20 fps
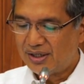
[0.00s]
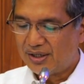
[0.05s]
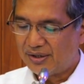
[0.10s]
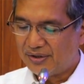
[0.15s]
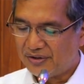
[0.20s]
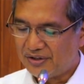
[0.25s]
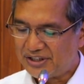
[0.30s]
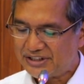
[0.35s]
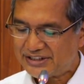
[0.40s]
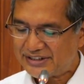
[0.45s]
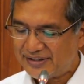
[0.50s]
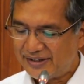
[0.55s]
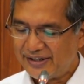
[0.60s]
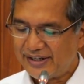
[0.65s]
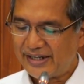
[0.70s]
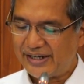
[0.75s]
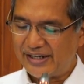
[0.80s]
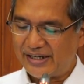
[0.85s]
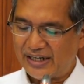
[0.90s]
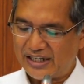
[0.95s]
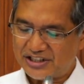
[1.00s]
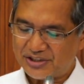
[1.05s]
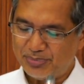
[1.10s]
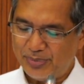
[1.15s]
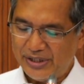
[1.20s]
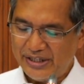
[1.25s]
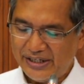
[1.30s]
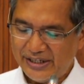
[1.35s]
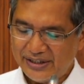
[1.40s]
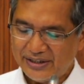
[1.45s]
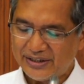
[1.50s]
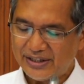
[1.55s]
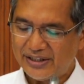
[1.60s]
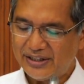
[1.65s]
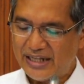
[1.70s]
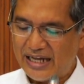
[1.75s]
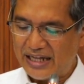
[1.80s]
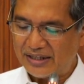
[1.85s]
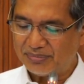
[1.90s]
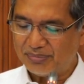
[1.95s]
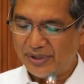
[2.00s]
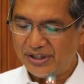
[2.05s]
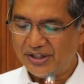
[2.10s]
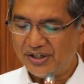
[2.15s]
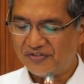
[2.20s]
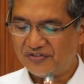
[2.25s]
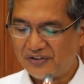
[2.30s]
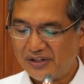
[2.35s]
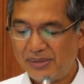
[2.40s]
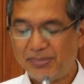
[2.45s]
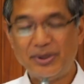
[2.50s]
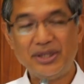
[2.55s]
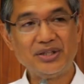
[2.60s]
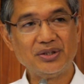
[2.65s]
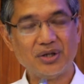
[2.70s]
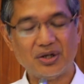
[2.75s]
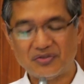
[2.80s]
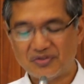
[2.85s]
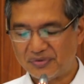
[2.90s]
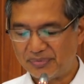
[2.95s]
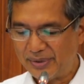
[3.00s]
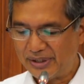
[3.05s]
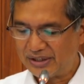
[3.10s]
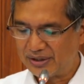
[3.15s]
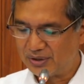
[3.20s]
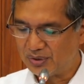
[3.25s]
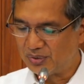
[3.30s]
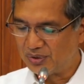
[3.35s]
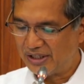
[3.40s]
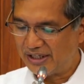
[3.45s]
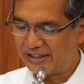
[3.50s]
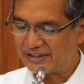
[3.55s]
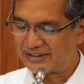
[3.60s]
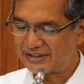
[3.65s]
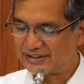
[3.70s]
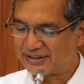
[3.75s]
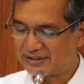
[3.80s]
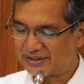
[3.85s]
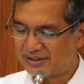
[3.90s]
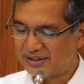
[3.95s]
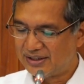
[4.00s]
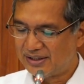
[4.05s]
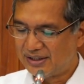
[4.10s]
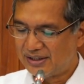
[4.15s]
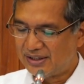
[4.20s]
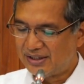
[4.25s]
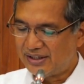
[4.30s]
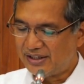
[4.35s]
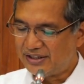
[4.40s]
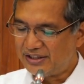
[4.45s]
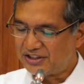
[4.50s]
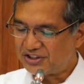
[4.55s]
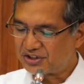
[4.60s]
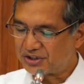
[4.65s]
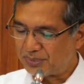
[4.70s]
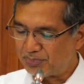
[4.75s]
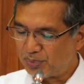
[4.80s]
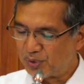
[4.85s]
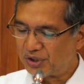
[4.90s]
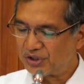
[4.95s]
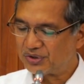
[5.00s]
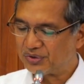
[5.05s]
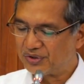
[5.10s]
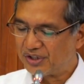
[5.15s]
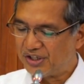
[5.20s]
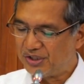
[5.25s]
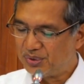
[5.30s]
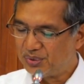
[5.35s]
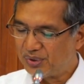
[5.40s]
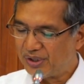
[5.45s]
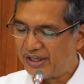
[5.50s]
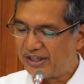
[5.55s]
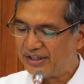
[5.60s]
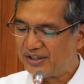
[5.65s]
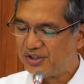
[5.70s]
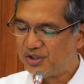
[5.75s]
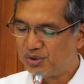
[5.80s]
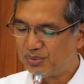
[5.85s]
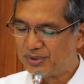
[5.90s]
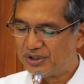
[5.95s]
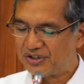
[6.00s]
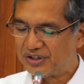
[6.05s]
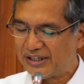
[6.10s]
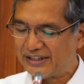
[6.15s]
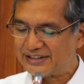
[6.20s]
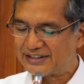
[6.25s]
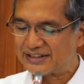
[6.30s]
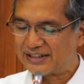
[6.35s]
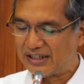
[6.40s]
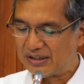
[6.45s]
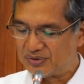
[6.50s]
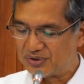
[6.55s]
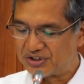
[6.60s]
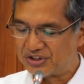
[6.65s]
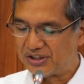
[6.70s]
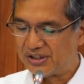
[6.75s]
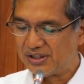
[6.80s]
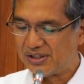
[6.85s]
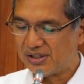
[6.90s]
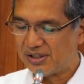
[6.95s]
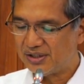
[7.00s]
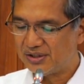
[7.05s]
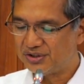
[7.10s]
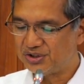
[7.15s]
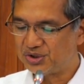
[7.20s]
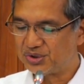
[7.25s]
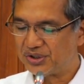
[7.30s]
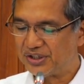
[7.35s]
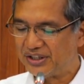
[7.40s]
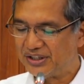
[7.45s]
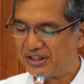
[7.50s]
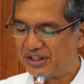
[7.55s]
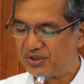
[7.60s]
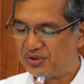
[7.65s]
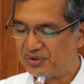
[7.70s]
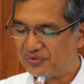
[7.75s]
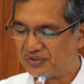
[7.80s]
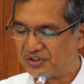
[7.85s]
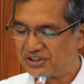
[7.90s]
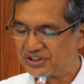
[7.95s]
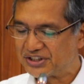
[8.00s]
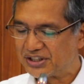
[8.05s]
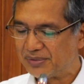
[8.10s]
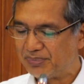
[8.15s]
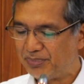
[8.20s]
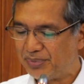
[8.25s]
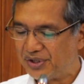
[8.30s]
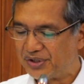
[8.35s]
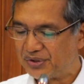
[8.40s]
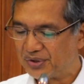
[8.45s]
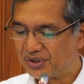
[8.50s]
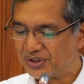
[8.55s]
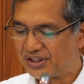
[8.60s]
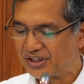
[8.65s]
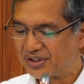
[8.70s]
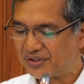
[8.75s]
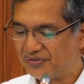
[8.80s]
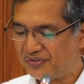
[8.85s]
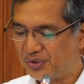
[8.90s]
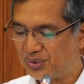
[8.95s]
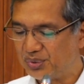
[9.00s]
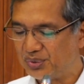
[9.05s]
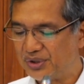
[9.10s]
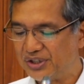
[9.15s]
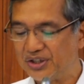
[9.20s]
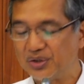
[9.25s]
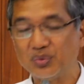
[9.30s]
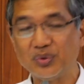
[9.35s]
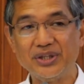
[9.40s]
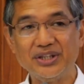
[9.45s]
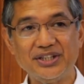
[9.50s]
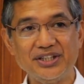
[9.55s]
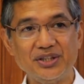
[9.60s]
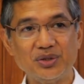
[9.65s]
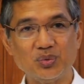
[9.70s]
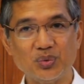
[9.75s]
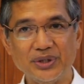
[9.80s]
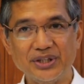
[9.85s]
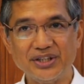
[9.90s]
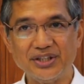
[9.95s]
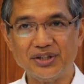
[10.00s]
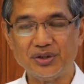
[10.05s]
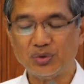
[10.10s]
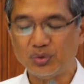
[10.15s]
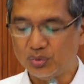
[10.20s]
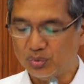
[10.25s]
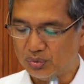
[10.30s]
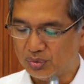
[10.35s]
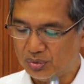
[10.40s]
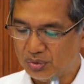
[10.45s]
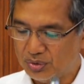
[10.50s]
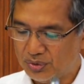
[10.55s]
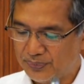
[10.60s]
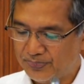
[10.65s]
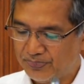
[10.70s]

This thinking has been hinted at by the Philippine government, no less, in its report to the UN Human Rights Council during the Universal Periodic Review in 2022,